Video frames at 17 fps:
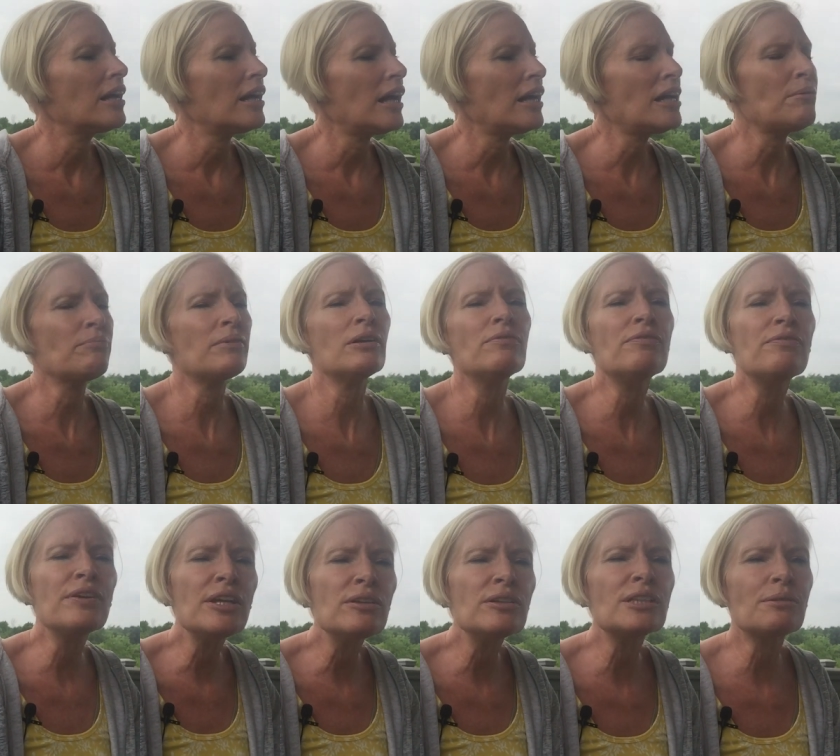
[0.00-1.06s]
and I'm
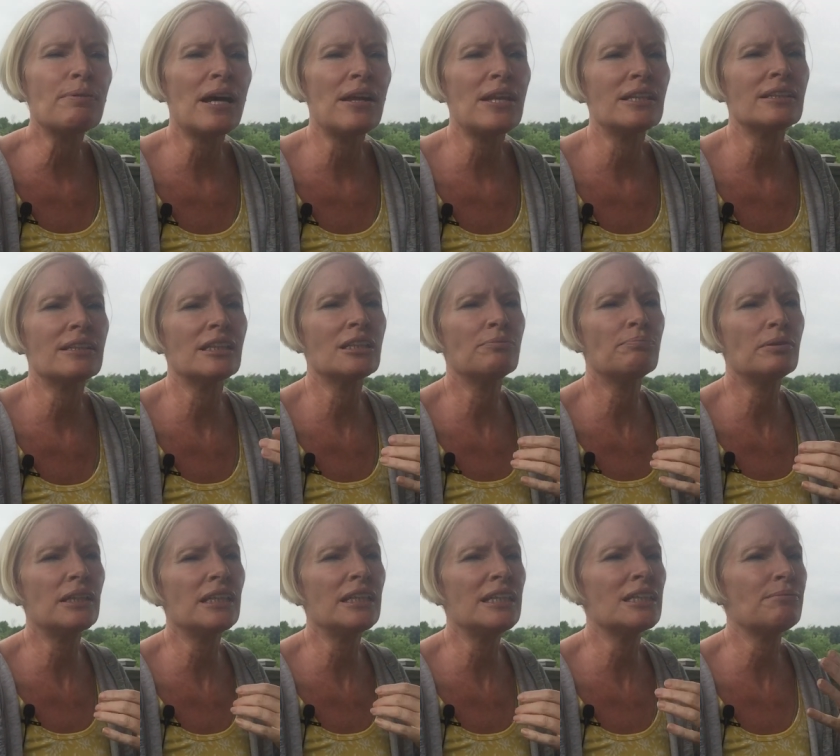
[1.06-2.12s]
confused by this because
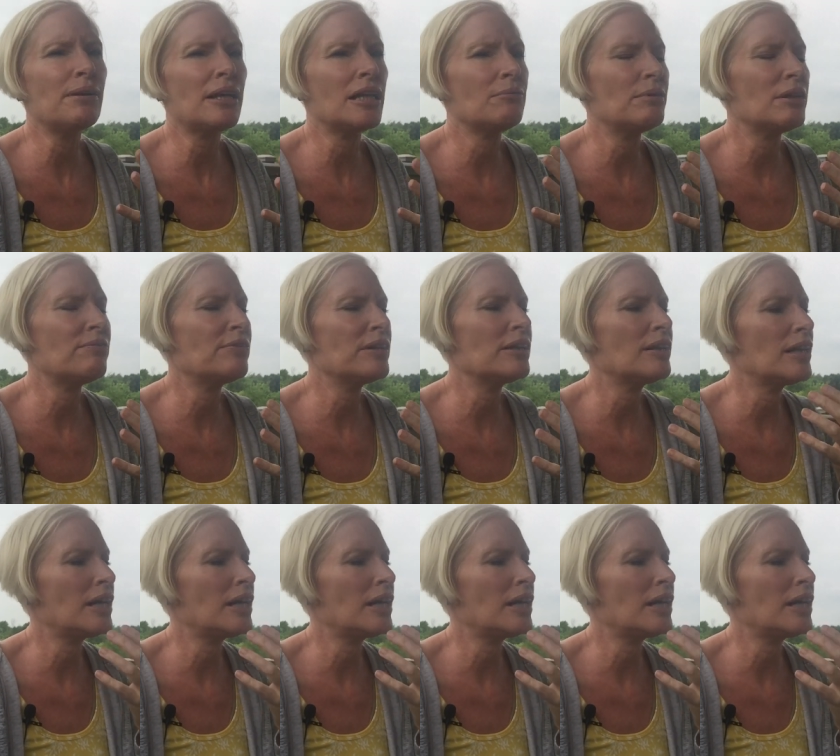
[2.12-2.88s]
Brittany's making me feel